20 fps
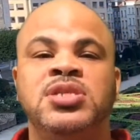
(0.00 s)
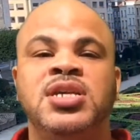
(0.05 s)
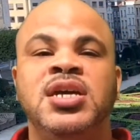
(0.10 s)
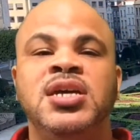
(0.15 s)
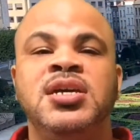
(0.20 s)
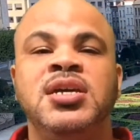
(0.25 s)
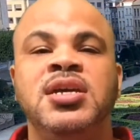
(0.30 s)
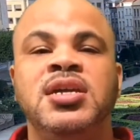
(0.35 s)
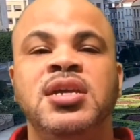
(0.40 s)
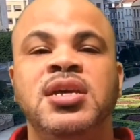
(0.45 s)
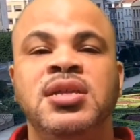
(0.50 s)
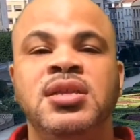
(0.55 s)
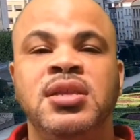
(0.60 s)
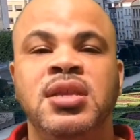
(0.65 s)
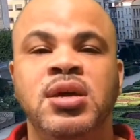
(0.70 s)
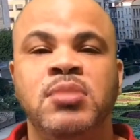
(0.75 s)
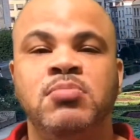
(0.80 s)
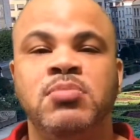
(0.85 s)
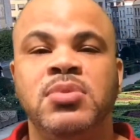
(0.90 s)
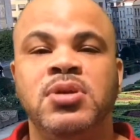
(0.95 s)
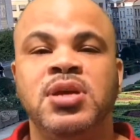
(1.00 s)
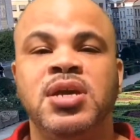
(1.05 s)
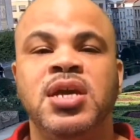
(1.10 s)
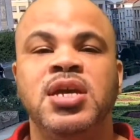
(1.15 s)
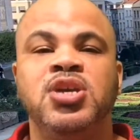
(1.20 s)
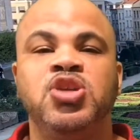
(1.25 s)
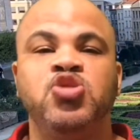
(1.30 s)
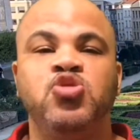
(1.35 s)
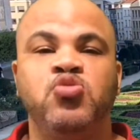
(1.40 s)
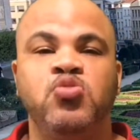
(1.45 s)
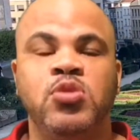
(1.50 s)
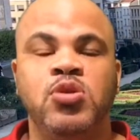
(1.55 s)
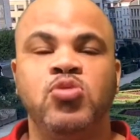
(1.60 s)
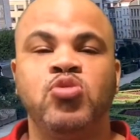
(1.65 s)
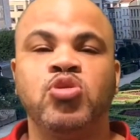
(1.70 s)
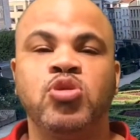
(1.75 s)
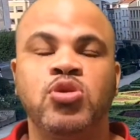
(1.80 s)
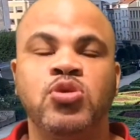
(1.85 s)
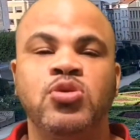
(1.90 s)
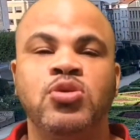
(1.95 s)
they can end up getting you real
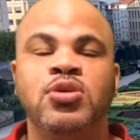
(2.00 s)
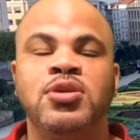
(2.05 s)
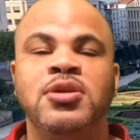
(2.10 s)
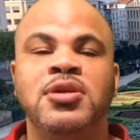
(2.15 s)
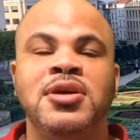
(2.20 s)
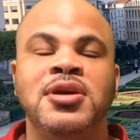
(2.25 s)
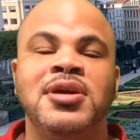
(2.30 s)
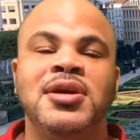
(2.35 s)
good.